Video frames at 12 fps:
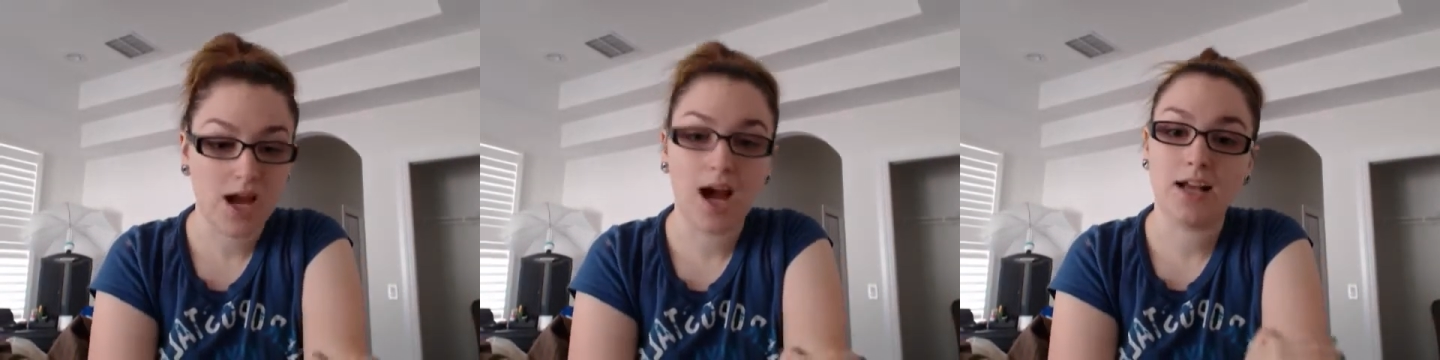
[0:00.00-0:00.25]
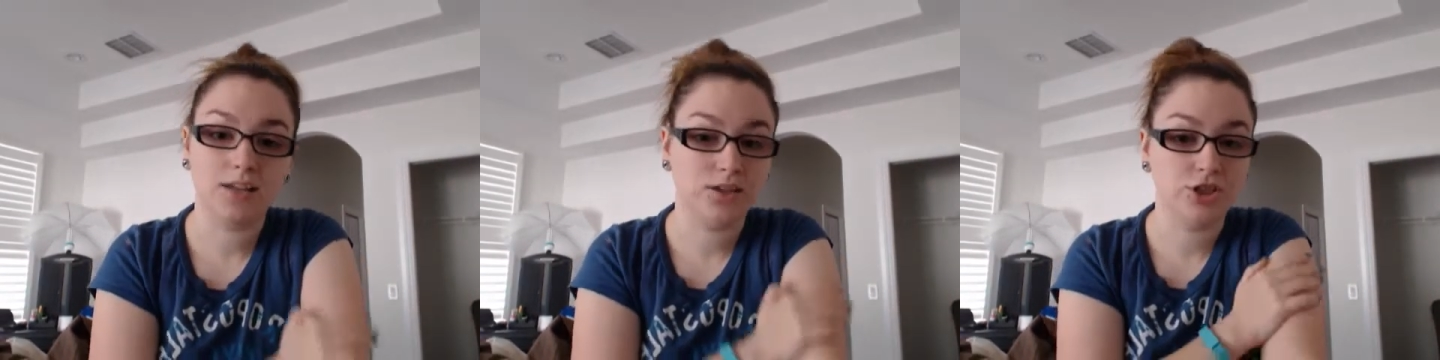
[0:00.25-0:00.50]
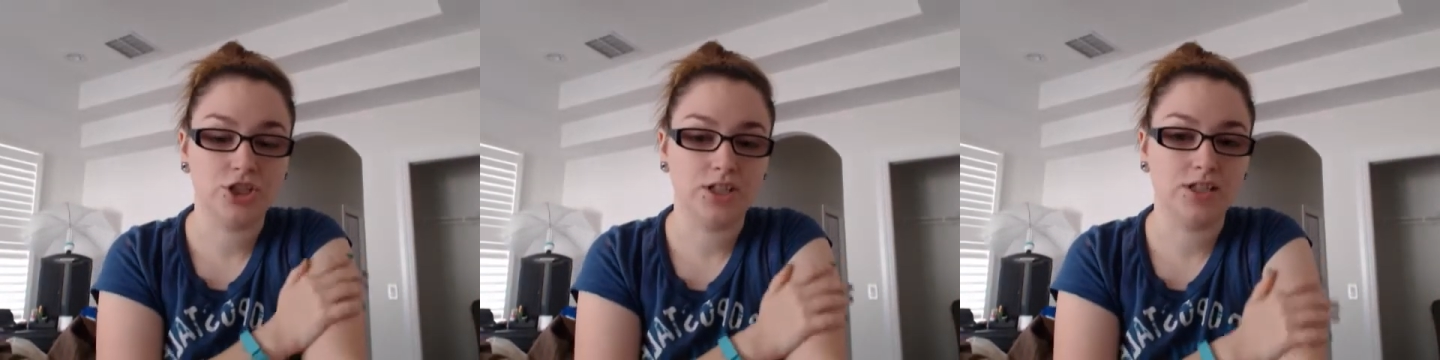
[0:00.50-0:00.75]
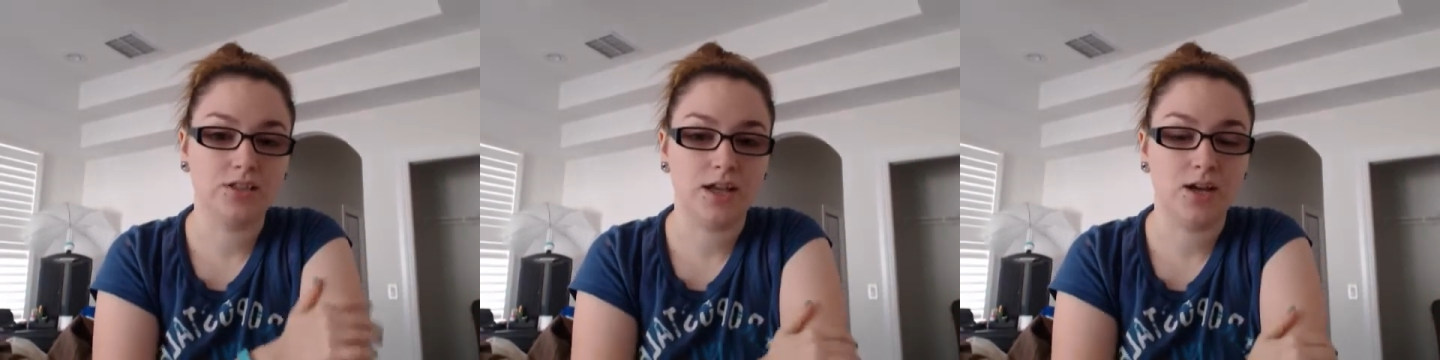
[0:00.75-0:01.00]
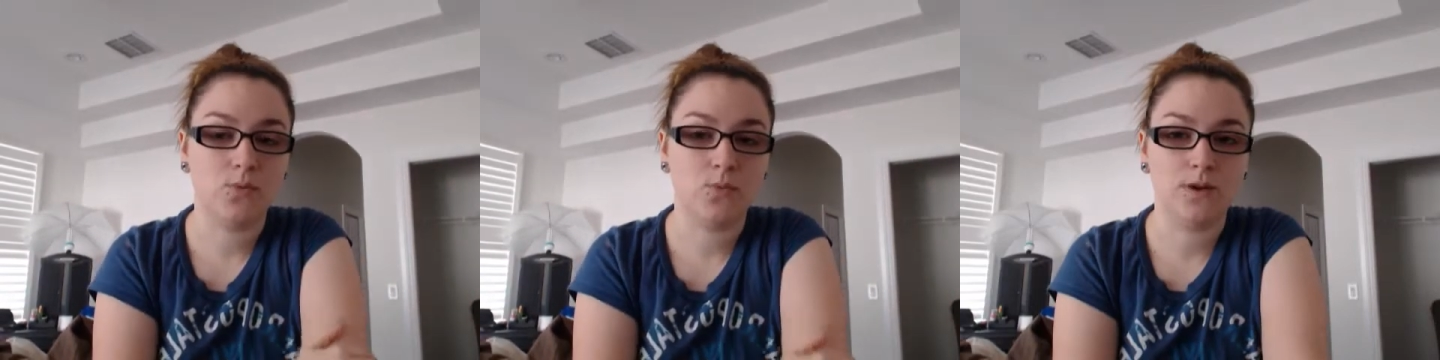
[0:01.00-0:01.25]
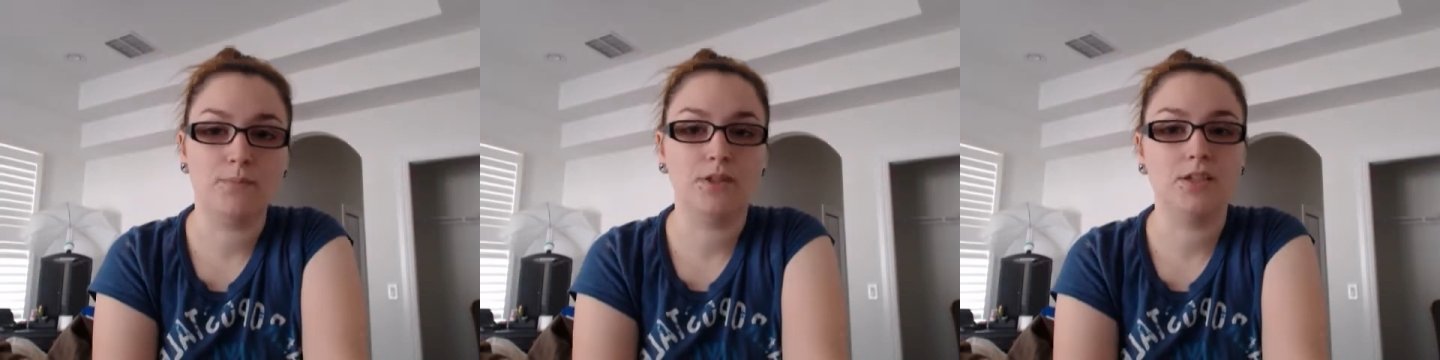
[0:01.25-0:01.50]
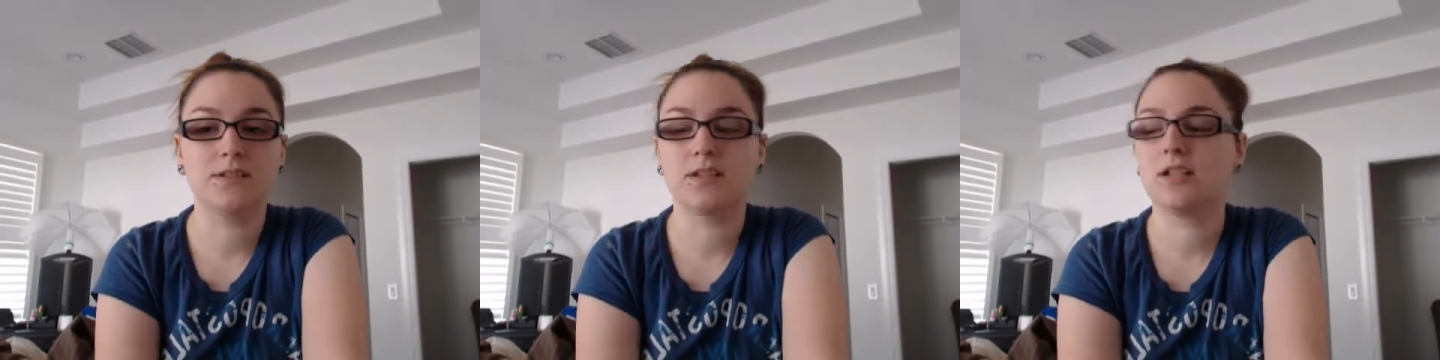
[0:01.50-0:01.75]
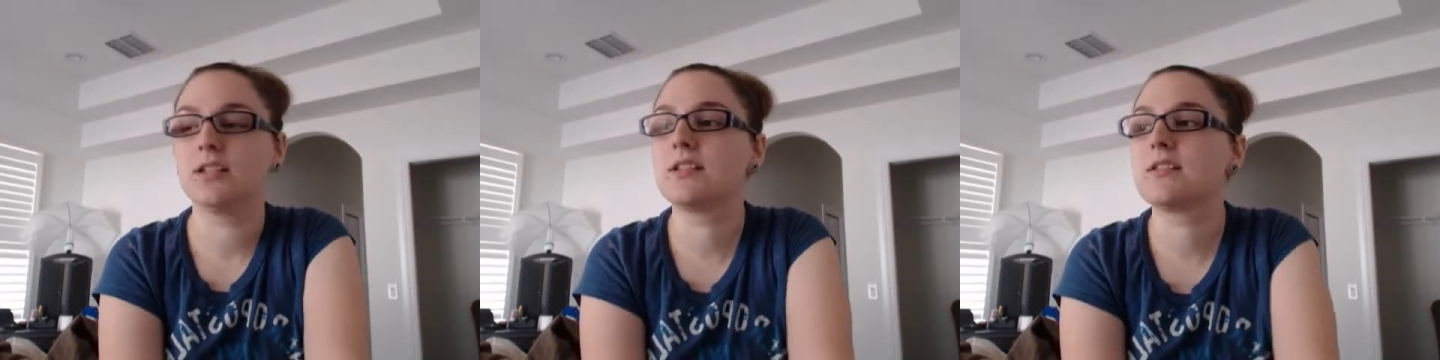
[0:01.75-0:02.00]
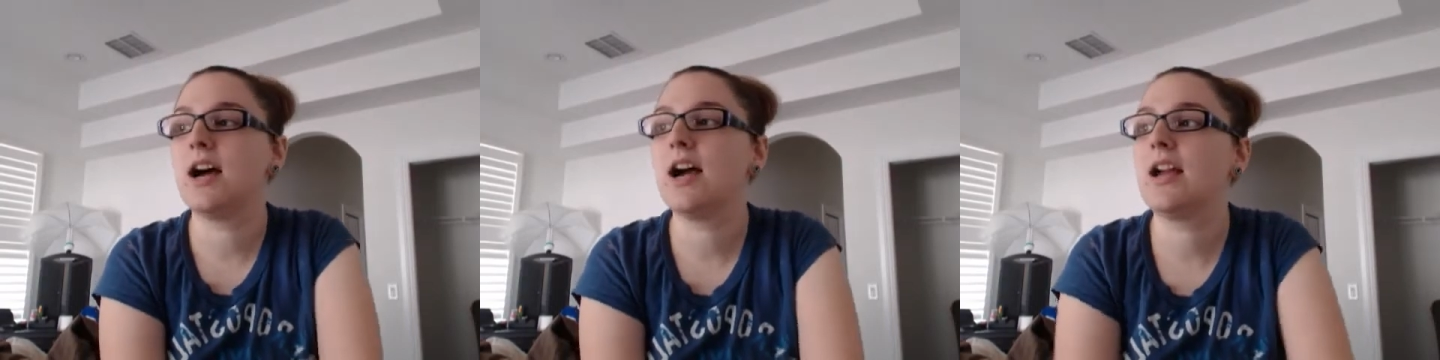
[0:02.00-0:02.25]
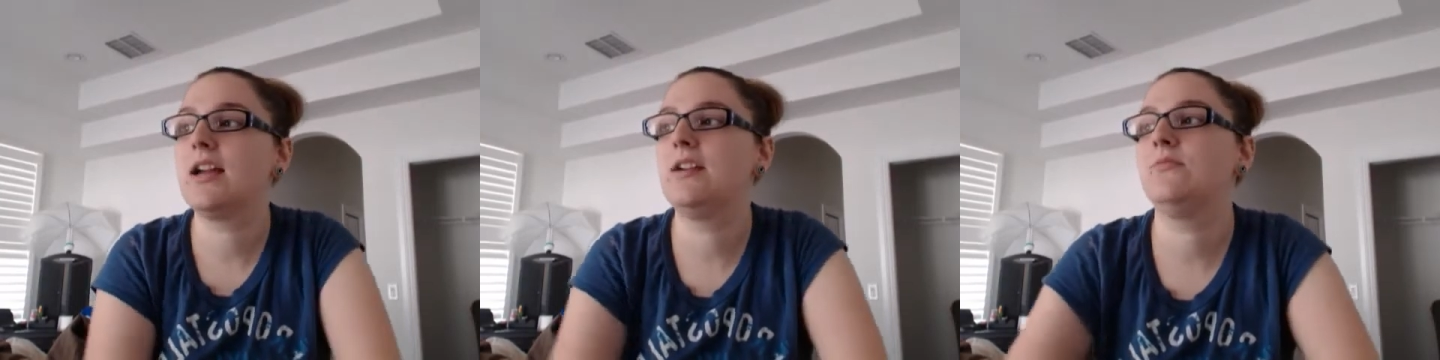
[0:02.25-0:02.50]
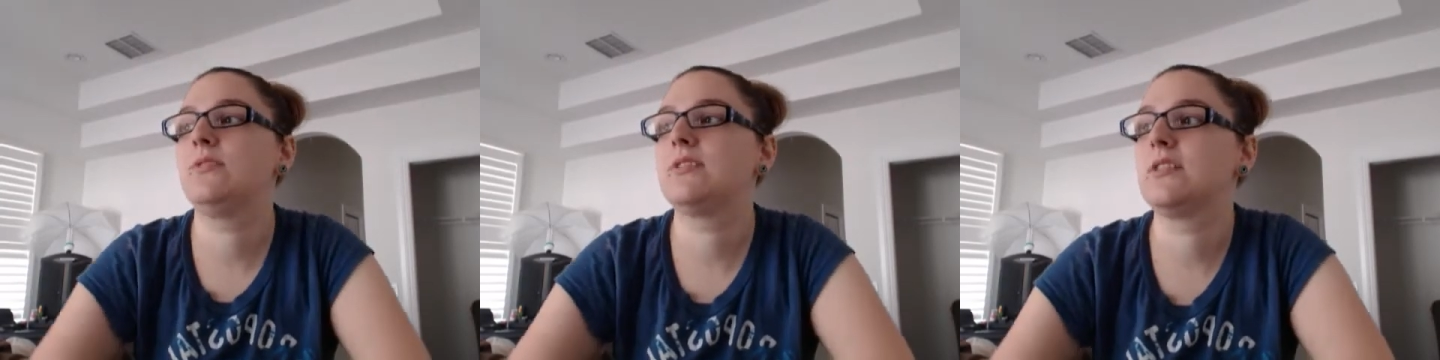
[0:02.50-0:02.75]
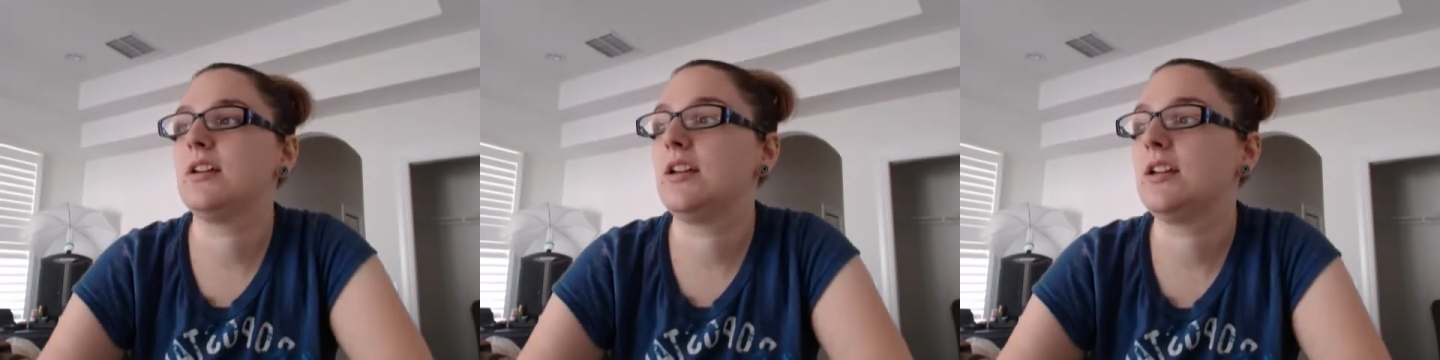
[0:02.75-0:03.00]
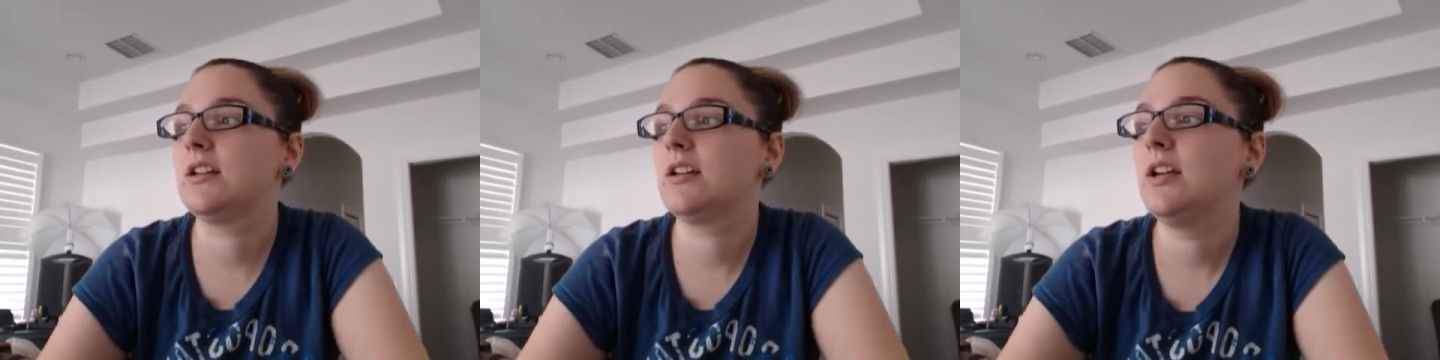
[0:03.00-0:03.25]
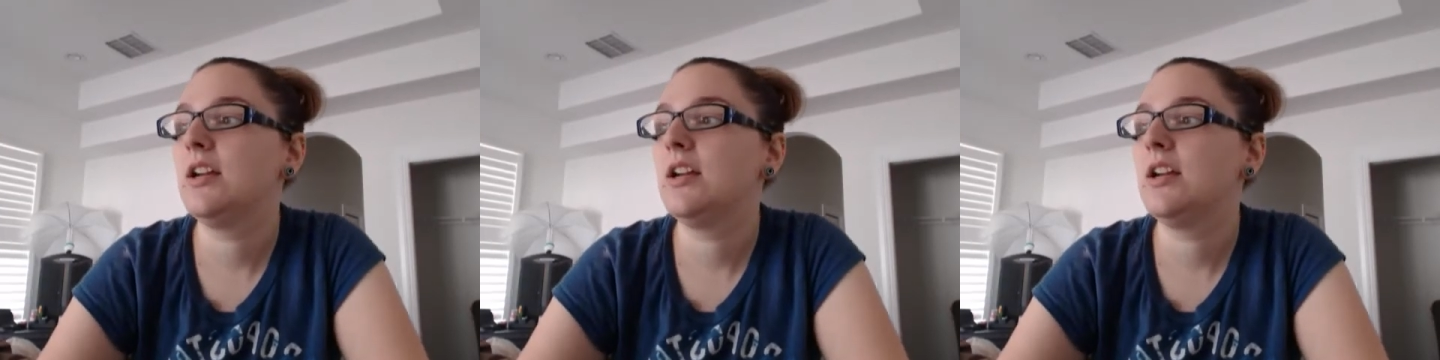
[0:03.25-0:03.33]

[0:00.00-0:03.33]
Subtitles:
legit like went ballistic on this guy and was like